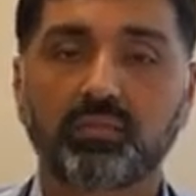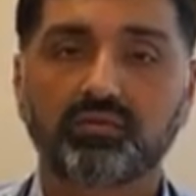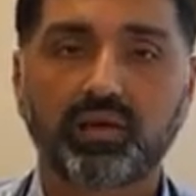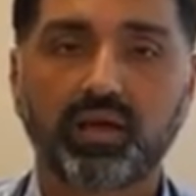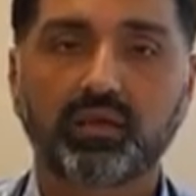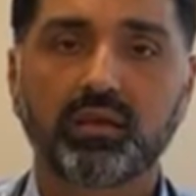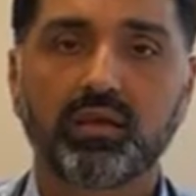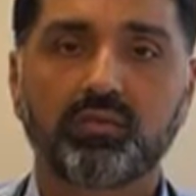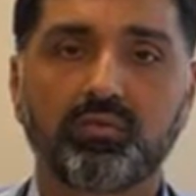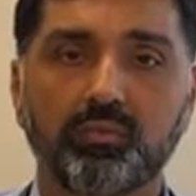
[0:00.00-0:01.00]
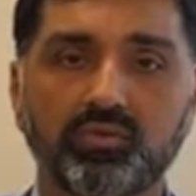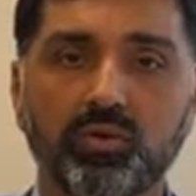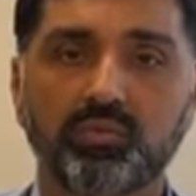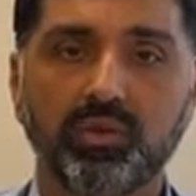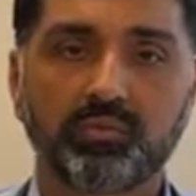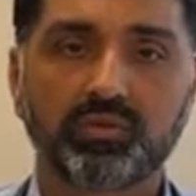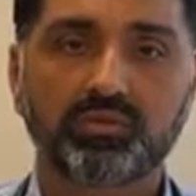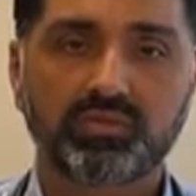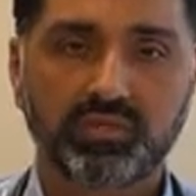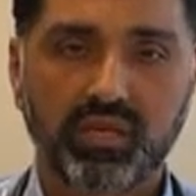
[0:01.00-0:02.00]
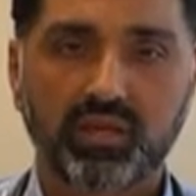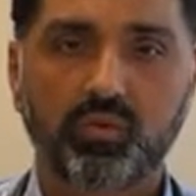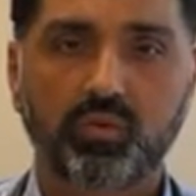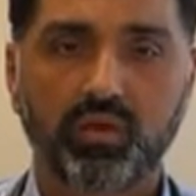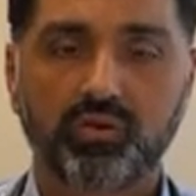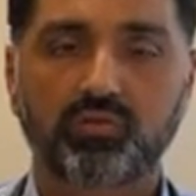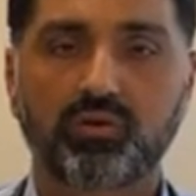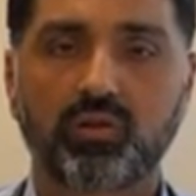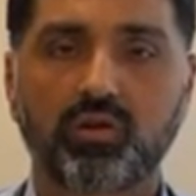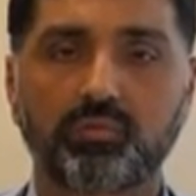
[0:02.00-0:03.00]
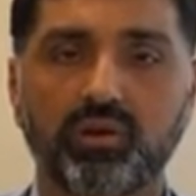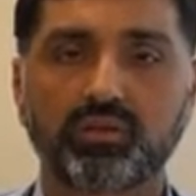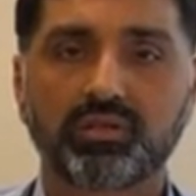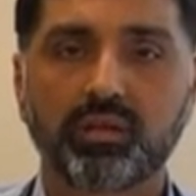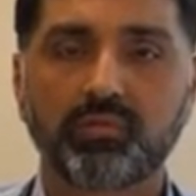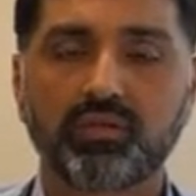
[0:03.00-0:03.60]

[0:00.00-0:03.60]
In fact, for majority of people who stay quit over a long period of time,